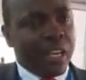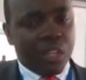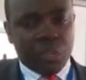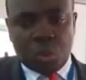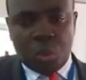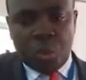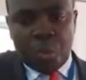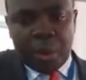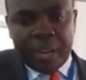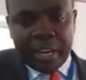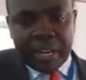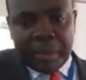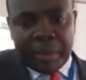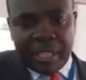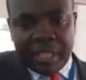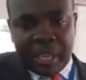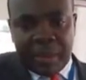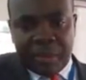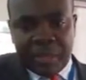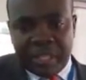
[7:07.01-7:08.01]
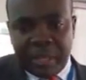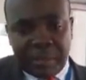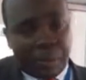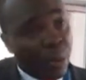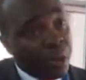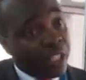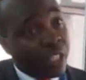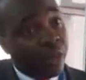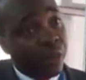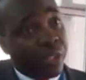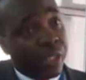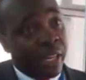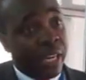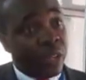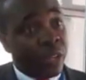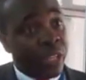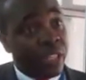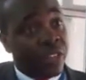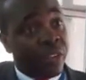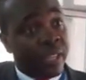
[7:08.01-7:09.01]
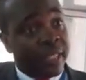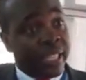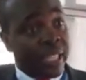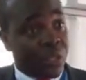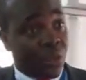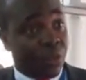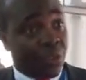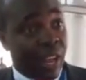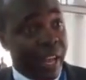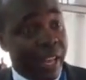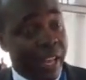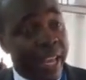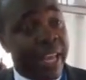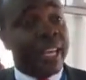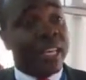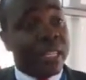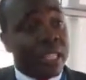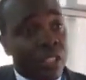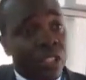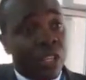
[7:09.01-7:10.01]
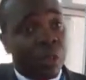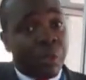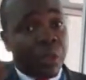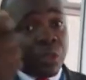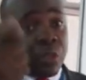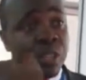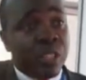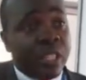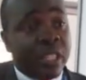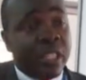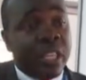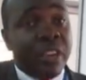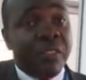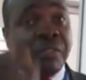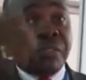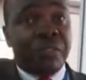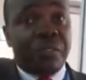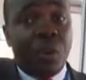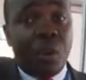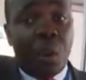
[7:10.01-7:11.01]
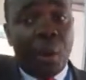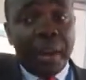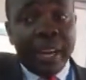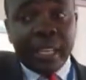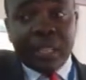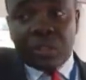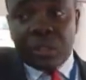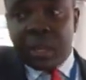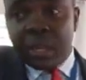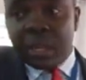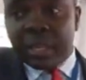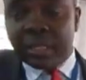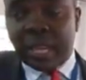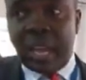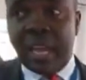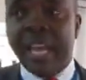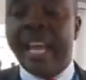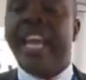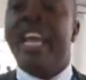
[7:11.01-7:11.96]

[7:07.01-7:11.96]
So when the person is arrested, prosecution, Attorney General takes over, the prosecution, they follow it to the letter.